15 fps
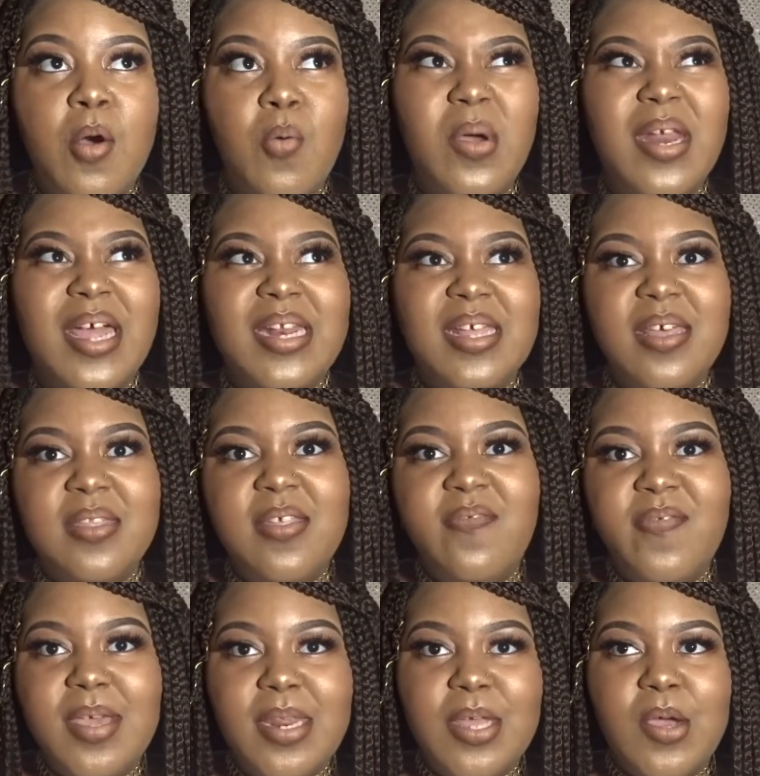When I did the
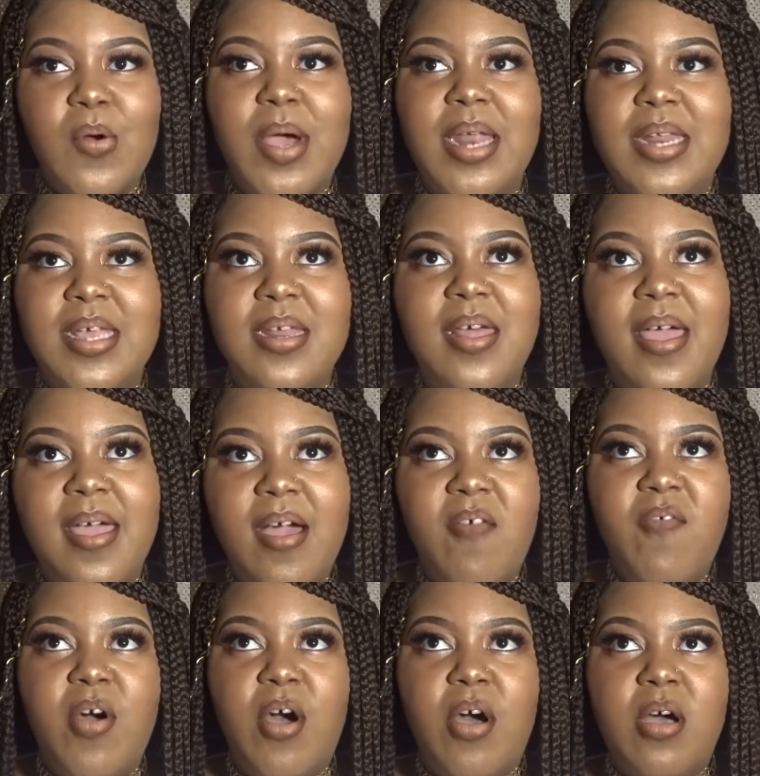video, I did
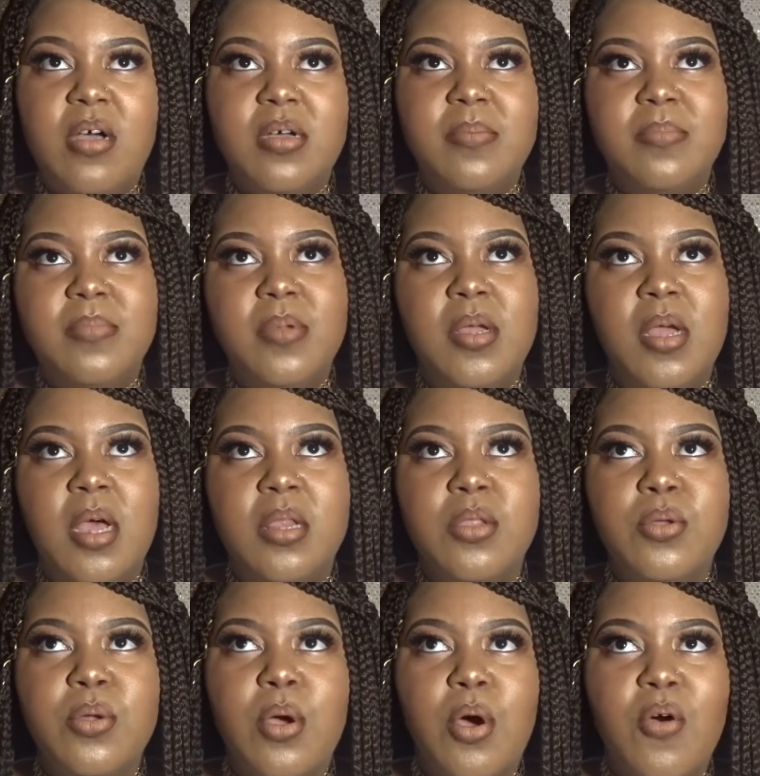have um, a
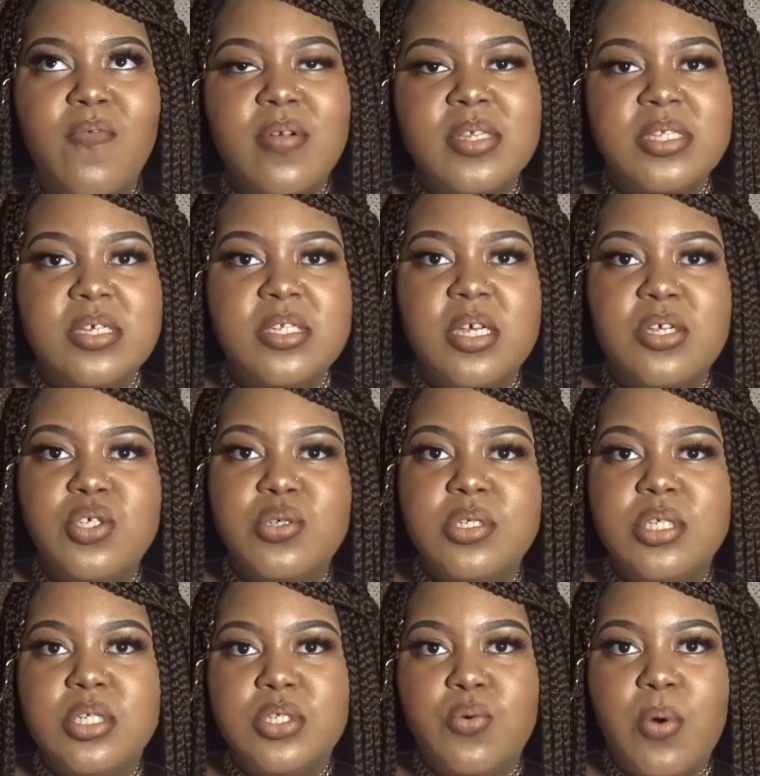little over six hundred
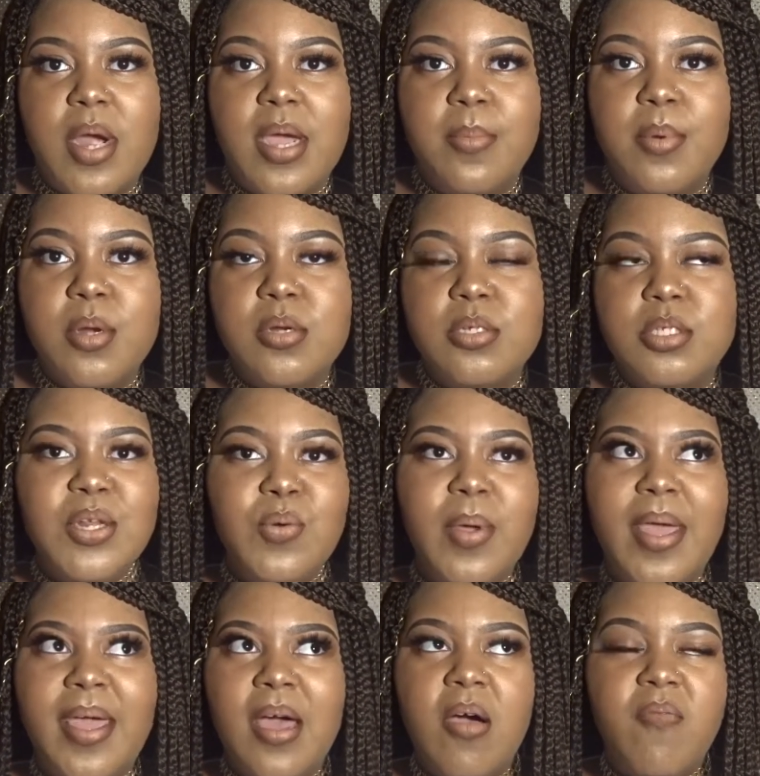subscribers. I still
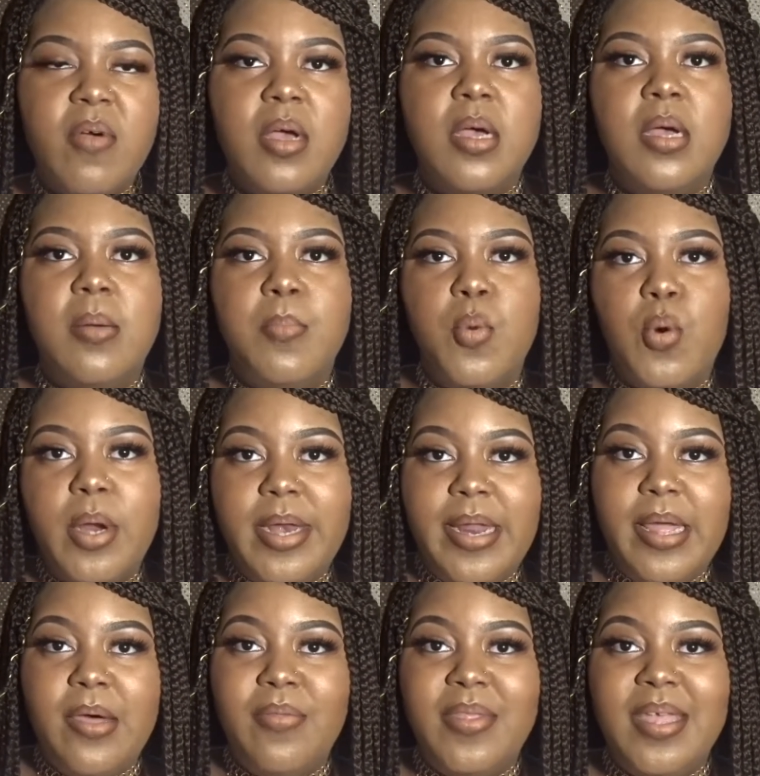have um, more
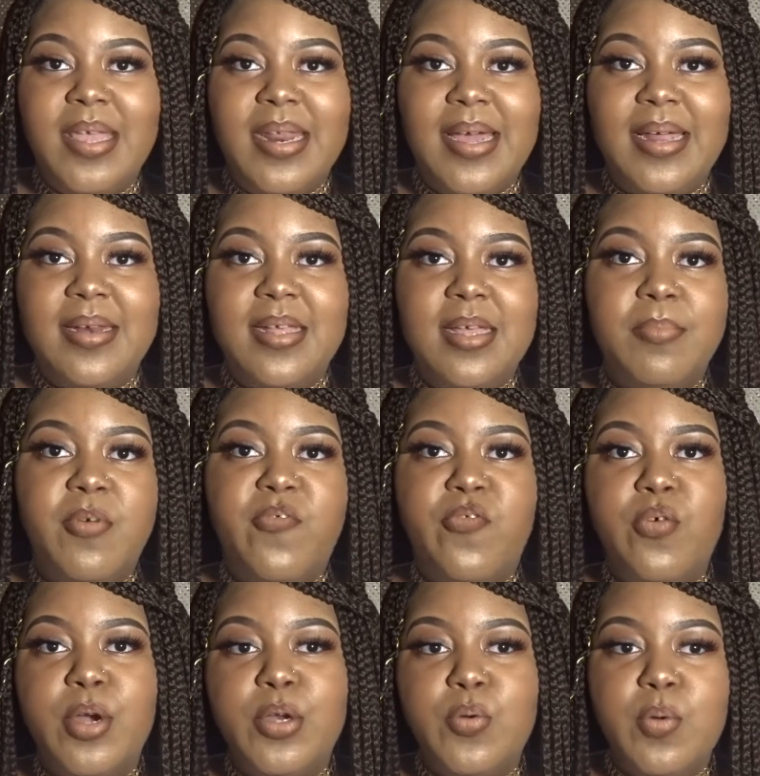now that I did
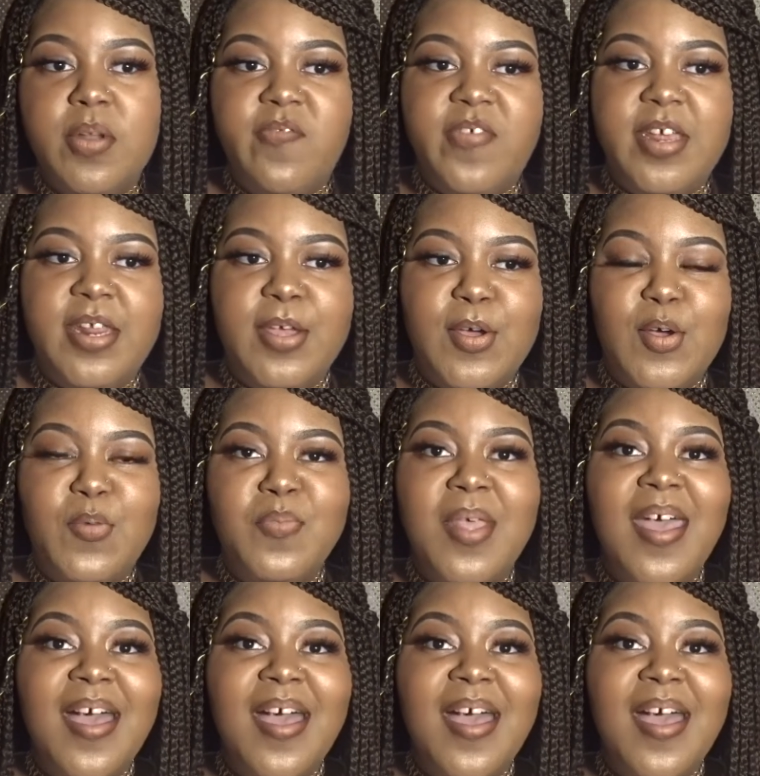before doing a video.